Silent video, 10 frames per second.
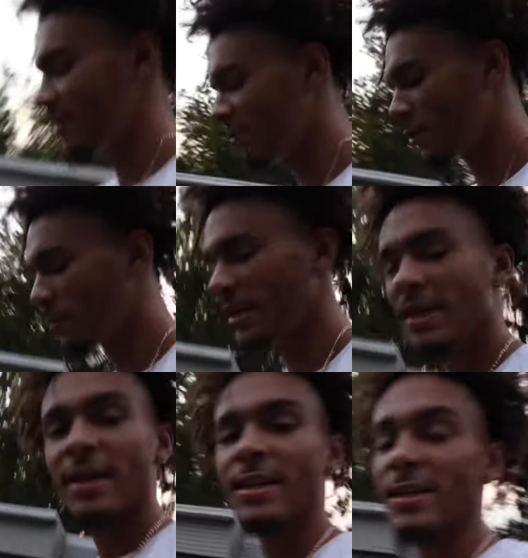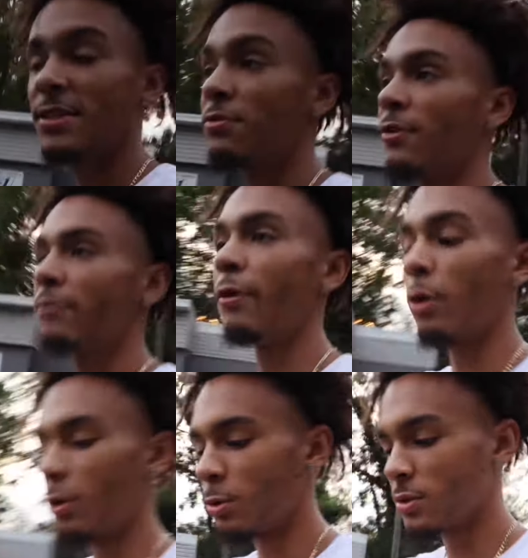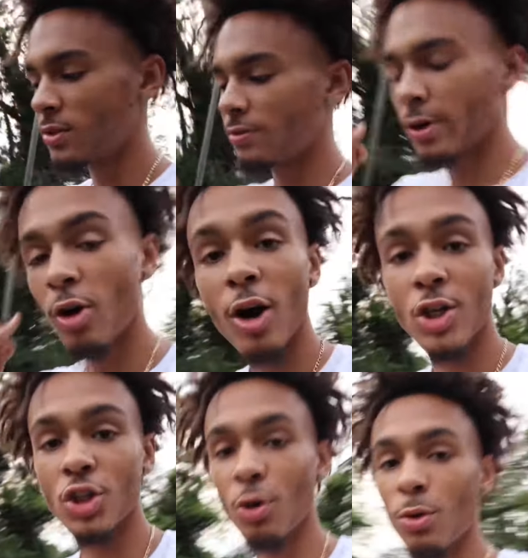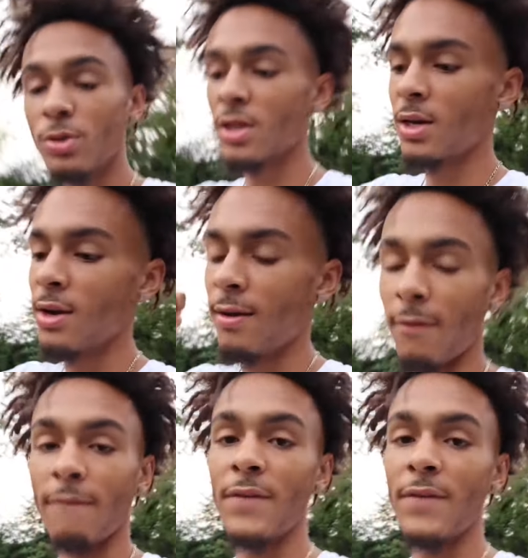you feel me? This is for photos, for car shows, for